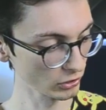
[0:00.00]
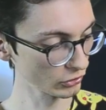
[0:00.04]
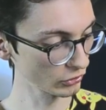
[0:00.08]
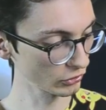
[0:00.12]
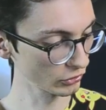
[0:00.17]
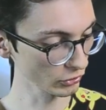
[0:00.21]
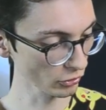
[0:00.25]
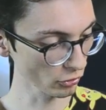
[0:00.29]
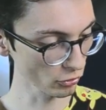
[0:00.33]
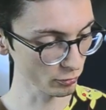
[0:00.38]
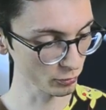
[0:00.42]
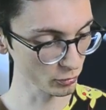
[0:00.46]

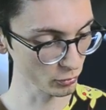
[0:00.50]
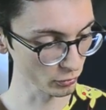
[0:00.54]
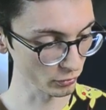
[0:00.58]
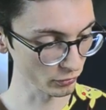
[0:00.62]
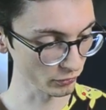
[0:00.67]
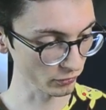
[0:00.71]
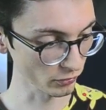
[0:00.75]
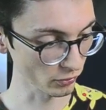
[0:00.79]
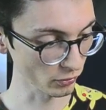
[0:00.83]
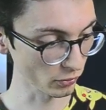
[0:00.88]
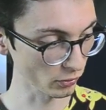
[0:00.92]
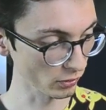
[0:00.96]
so
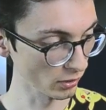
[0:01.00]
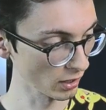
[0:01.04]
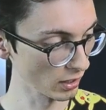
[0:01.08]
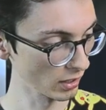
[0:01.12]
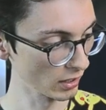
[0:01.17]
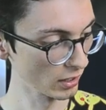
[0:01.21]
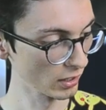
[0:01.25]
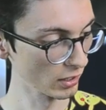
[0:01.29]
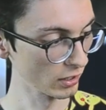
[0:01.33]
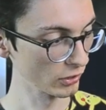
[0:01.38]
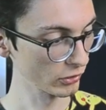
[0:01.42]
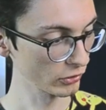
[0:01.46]
beautiful,
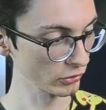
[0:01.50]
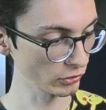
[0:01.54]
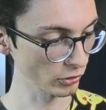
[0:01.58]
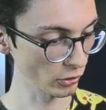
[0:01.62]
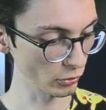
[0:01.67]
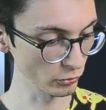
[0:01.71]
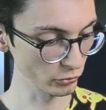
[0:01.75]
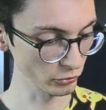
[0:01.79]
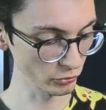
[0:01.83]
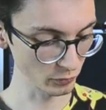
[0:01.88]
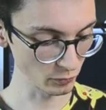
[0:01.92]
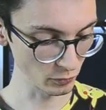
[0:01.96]

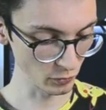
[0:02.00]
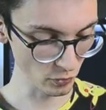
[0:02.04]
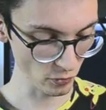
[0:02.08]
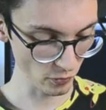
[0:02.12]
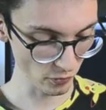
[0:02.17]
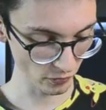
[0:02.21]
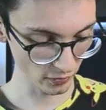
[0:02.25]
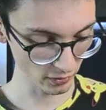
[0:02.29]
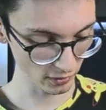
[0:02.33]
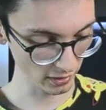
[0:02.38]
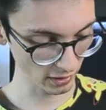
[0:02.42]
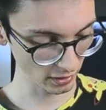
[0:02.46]
so
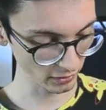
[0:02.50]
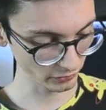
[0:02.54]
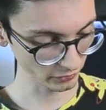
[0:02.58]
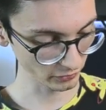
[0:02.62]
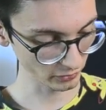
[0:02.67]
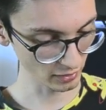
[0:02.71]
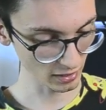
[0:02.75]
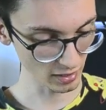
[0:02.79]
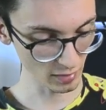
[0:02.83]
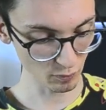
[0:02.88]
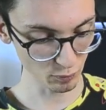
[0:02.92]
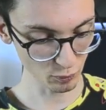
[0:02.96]
smooth. It
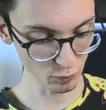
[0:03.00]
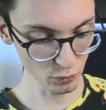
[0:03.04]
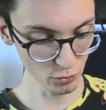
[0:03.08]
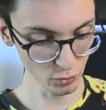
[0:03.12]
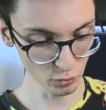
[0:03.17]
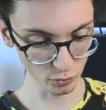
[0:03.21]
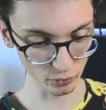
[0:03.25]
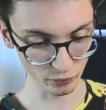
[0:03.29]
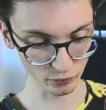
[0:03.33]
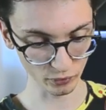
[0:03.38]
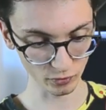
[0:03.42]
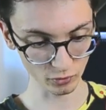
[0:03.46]
has a
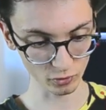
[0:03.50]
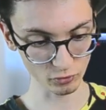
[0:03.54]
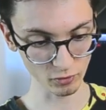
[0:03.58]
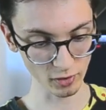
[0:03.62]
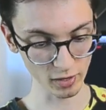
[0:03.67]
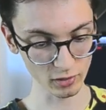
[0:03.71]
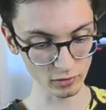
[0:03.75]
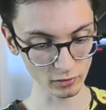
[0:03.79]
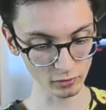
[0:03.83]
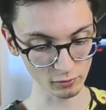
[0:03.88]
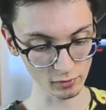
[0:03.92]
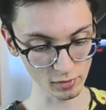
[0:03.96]
beautiful
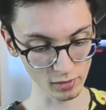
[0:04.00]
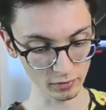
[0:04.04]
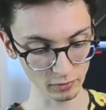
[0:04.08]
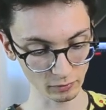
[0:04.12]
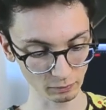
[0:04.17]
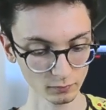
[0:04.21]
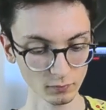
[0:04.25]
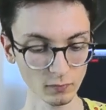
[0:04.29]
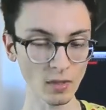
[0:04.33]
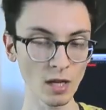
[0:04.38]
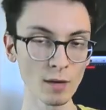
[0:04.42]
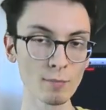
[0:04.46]
grain to it.
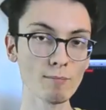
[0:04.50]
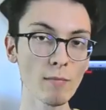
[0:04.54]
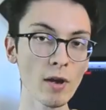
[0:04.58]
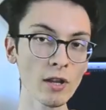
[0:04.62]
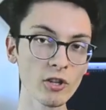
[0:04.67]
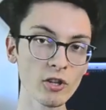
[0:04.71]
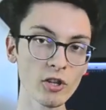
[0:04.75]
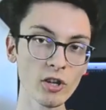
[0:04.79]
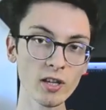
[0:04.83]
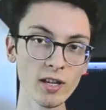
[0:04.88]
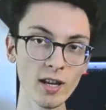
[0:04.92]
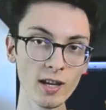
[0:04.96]

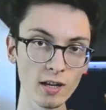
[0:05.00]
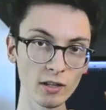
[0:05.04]
Matching